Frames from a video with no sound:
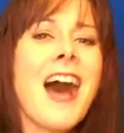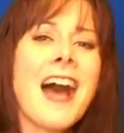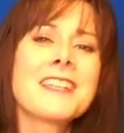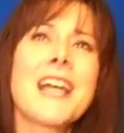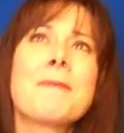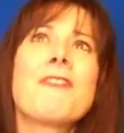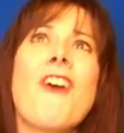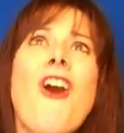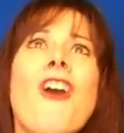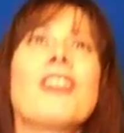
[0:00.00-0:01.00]
On top
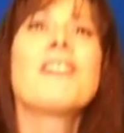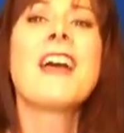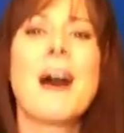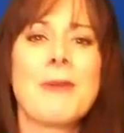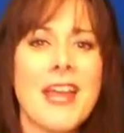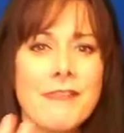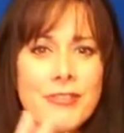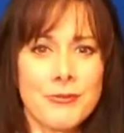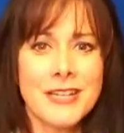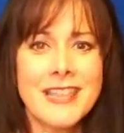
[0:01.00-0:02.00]
of all of that, we have
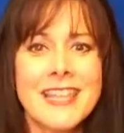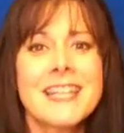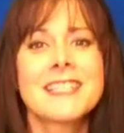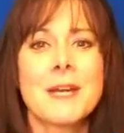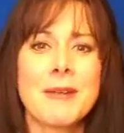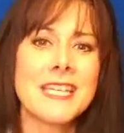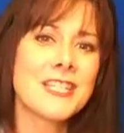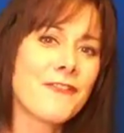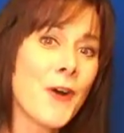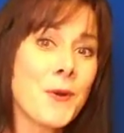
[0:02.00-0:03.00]
three things that we
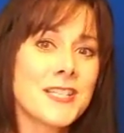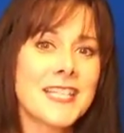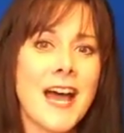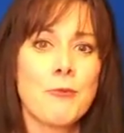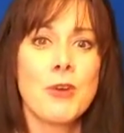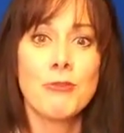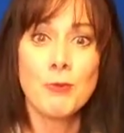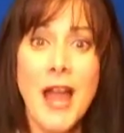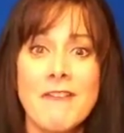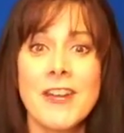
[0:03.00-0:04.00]
need to focus on with
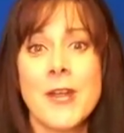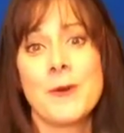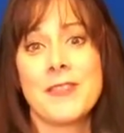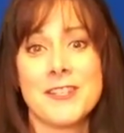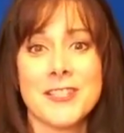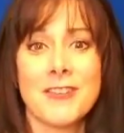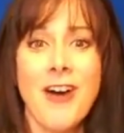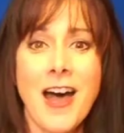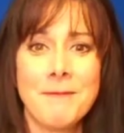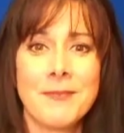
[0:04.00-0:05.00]
revenue in the
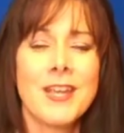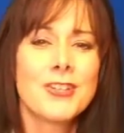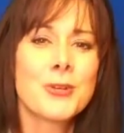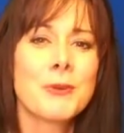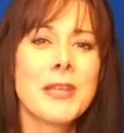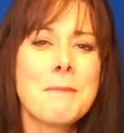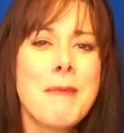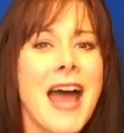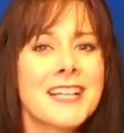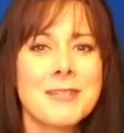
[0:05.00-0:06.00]
salon to really
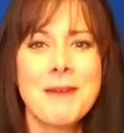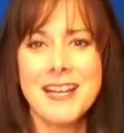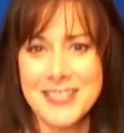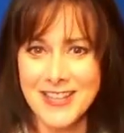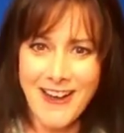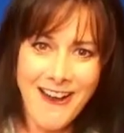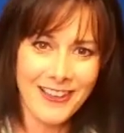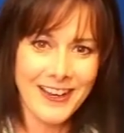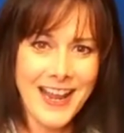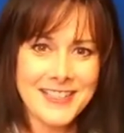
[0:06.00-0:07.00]
maximize the
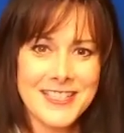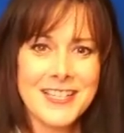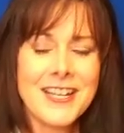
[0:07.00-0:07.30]
holidays.